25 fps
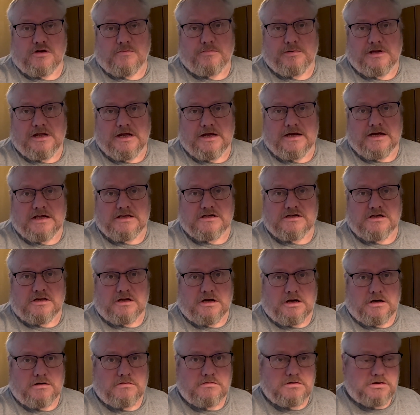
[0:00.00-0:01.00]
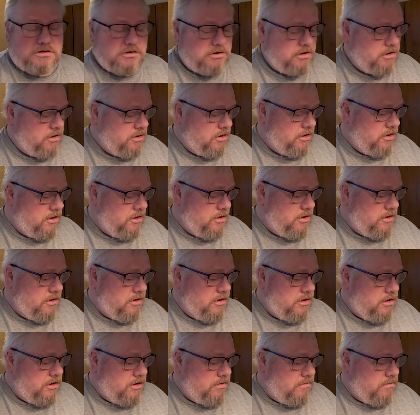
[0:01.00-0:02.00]
the plague into the house.
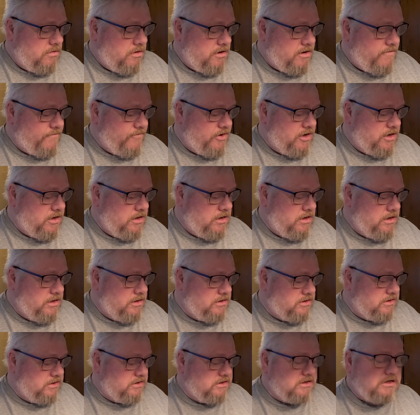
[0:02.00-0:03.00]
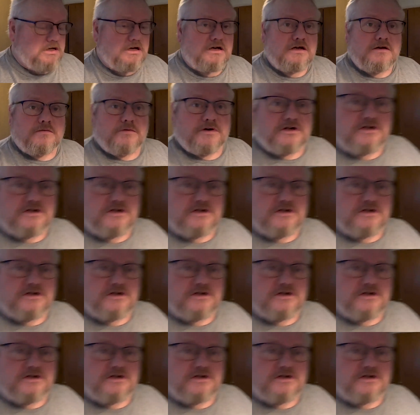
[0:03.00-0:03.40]
We're having an easy tea,